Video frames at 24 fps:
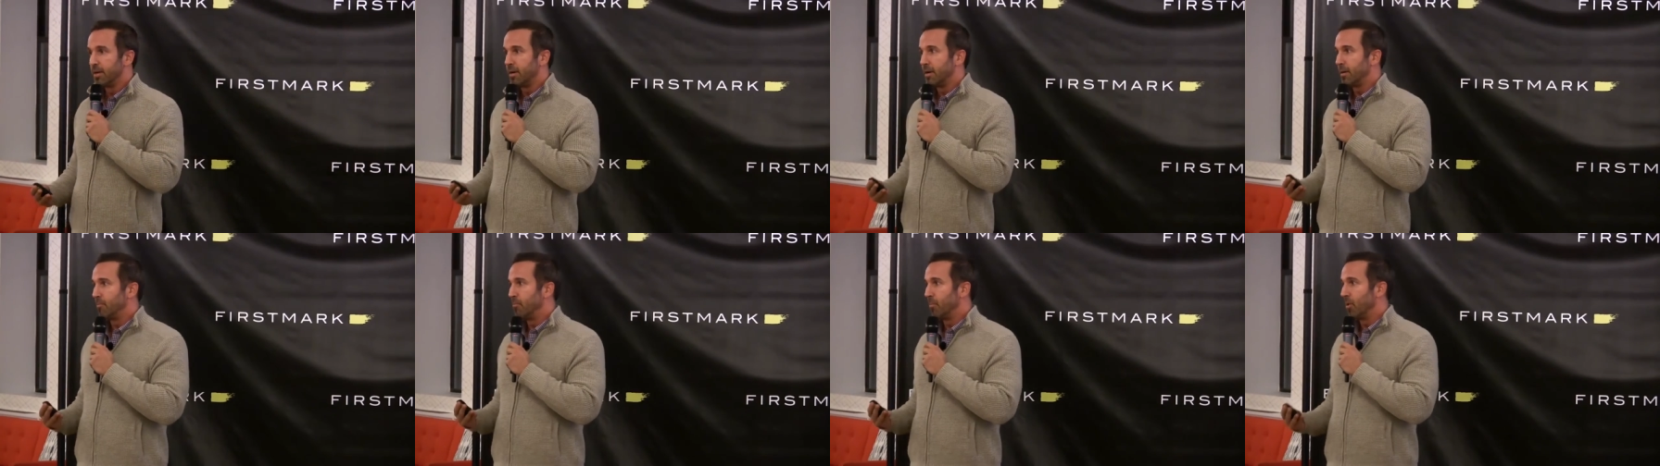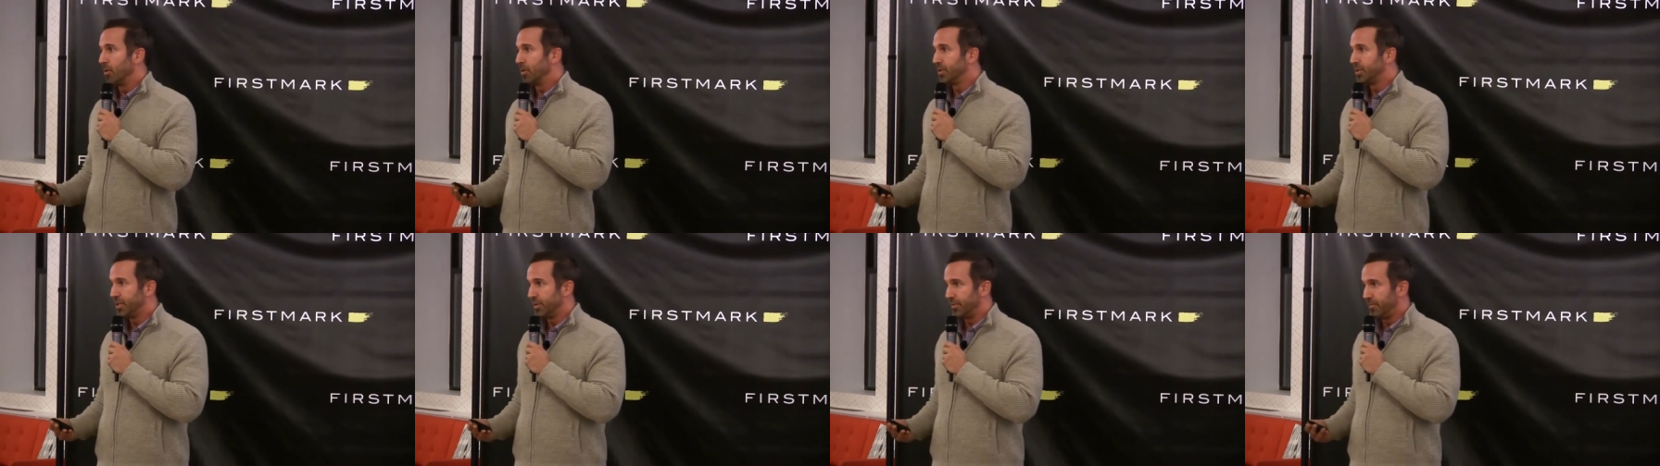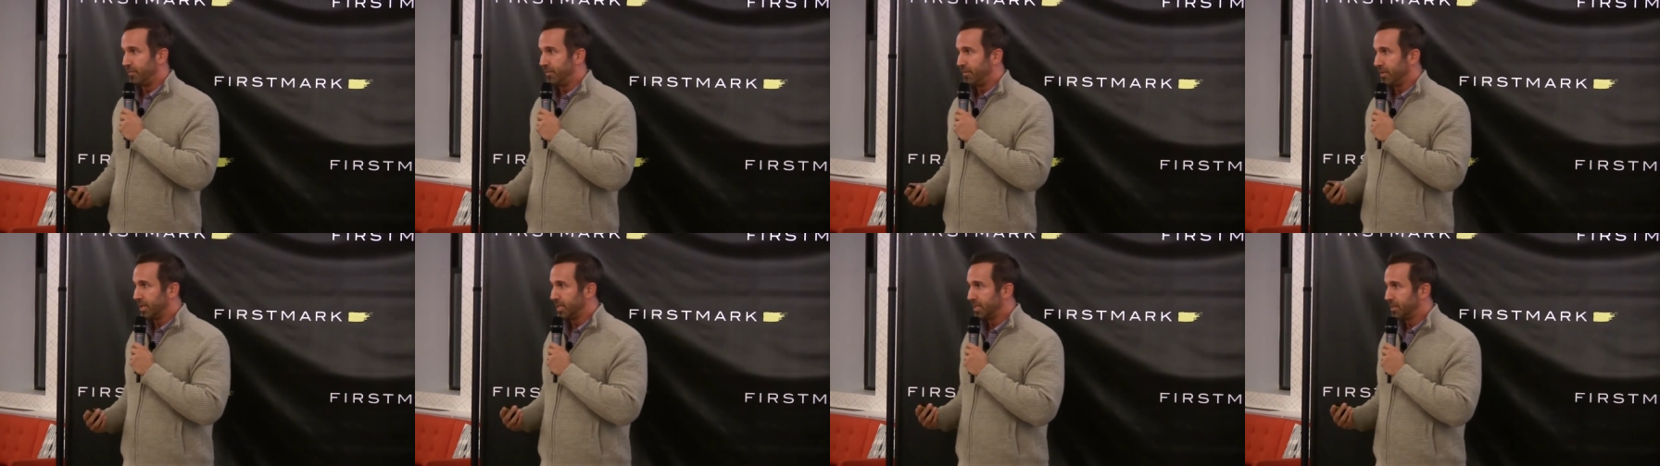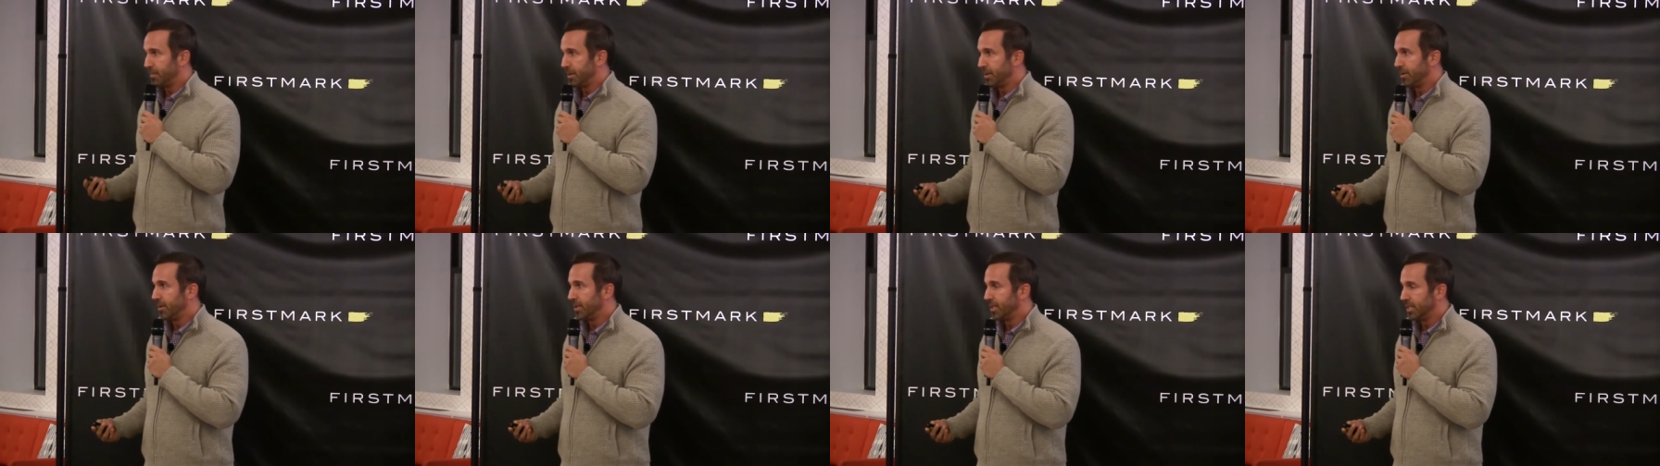immersive
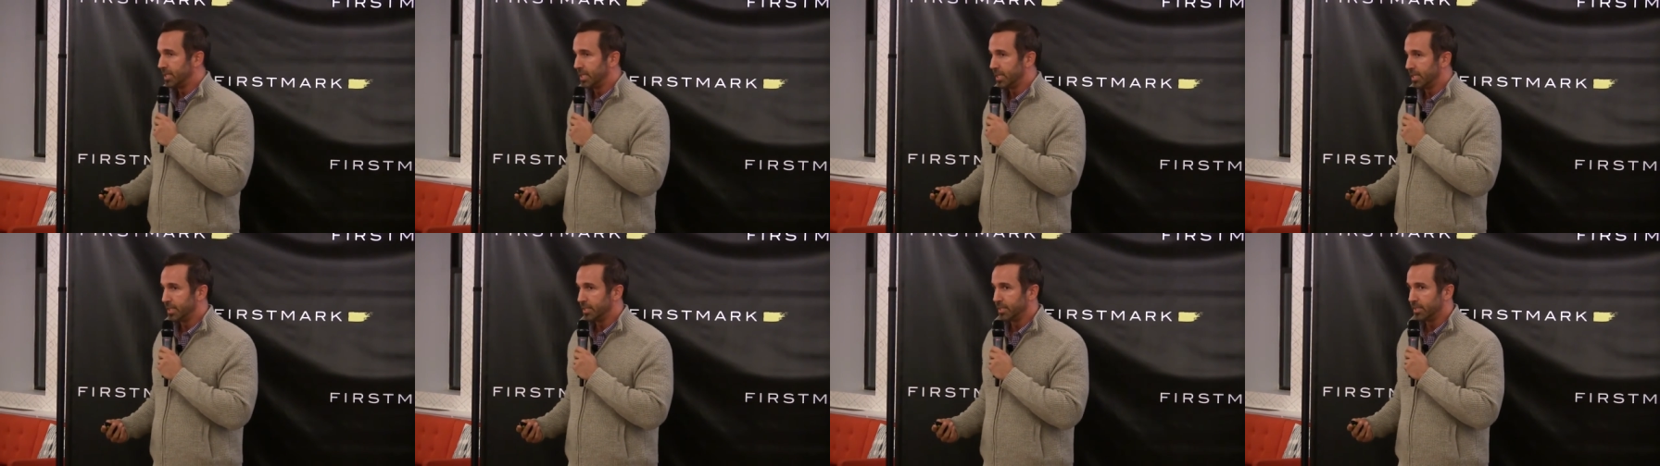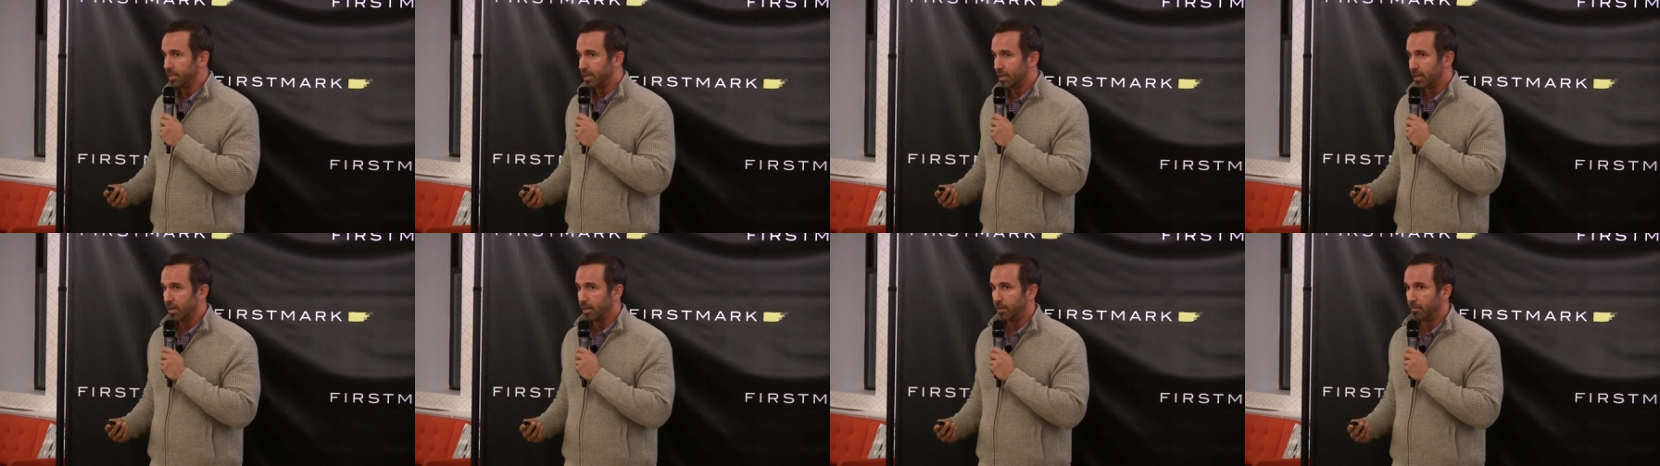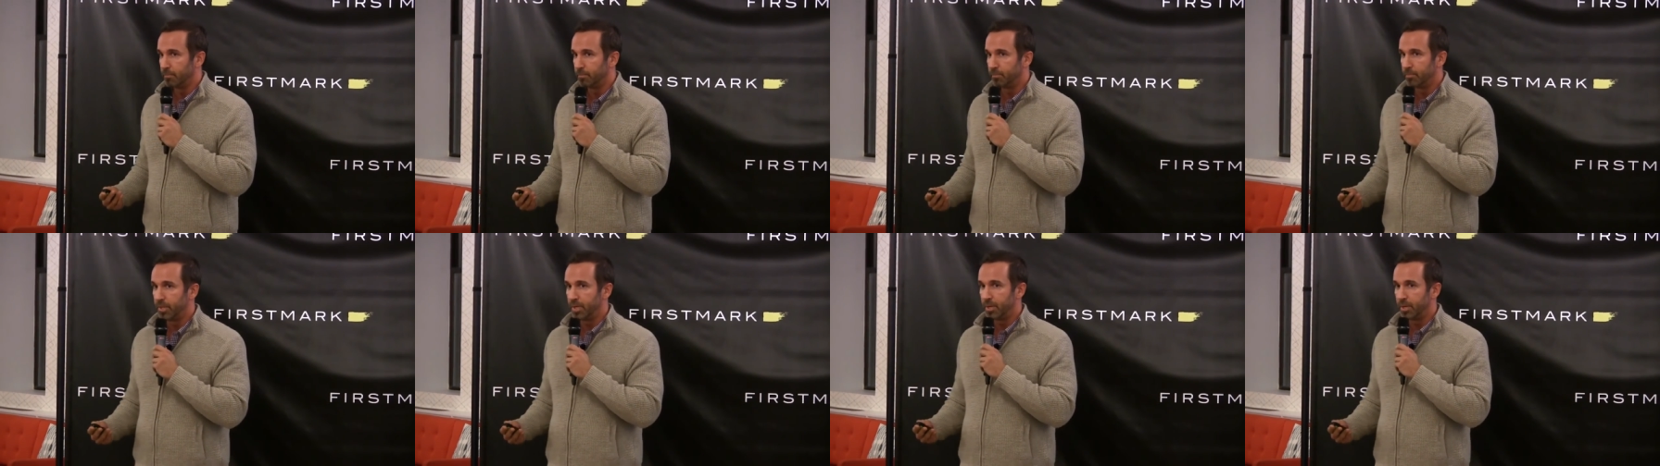experiences um,